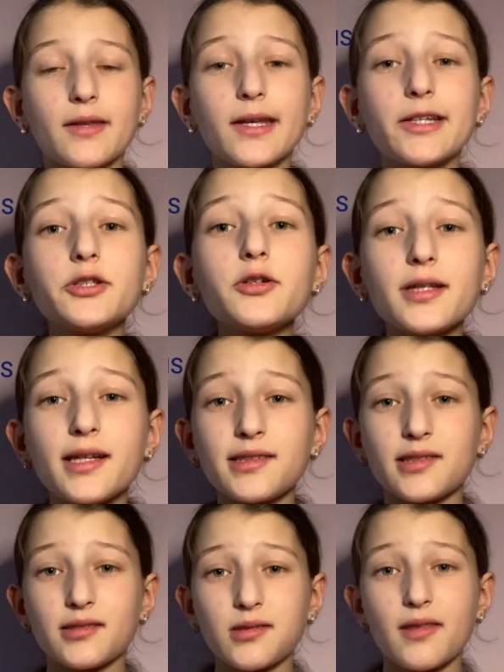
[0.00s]
They do
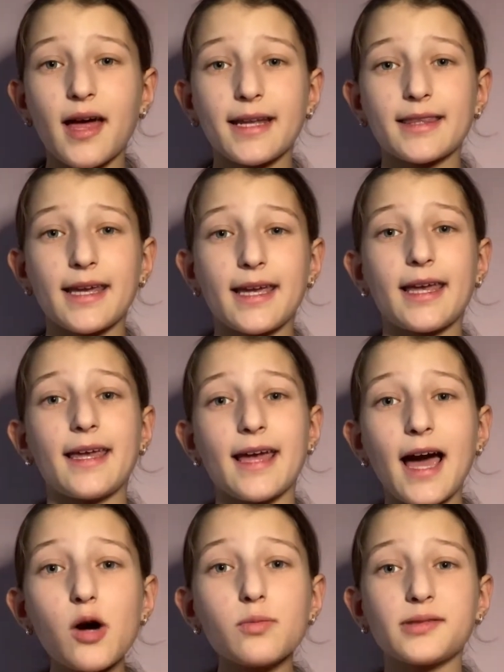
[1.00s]
this so that it
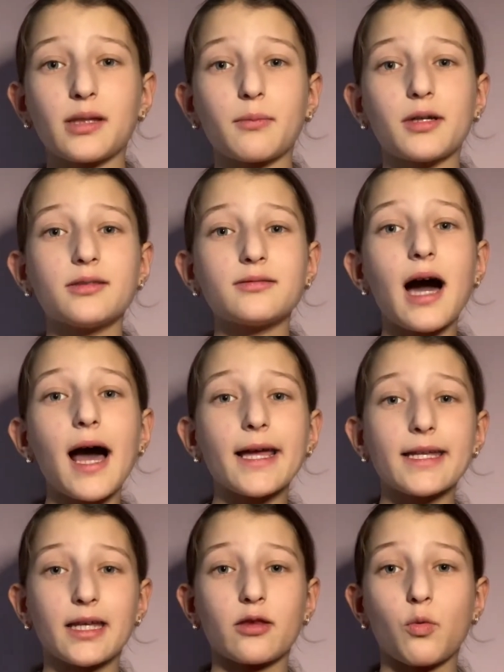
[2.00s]
helps them
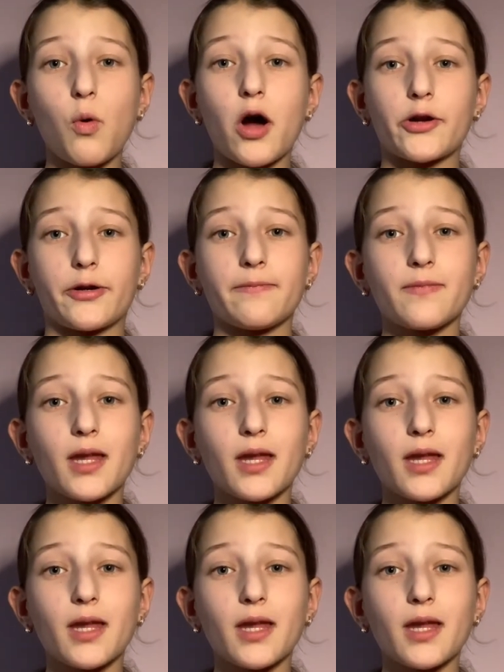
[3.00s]
glide in the water.